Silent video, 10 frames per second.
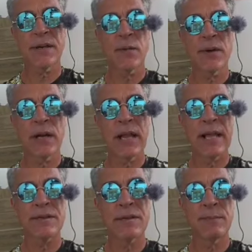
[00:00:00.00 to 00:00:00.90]
I don't want to
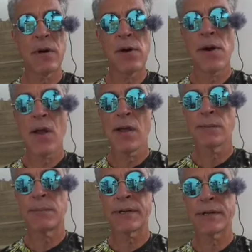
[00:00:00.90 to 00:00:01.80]
glaze them,
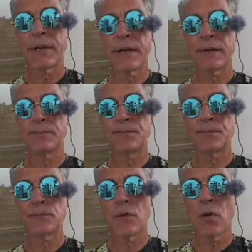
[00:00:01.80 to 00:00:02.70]
but
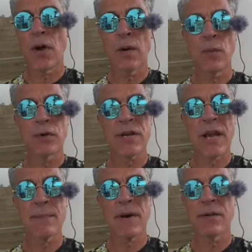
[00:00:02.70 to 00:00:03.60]
I will
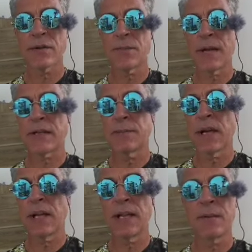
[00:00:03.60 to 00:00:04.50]
take them out, inspect them,
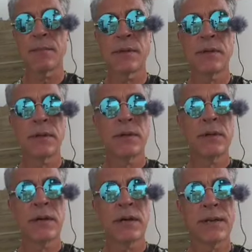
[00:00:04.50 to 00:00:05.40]
and clean them.
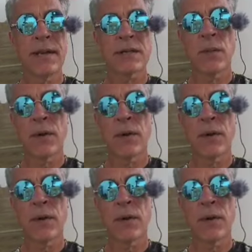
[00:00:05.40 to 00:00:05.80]
That's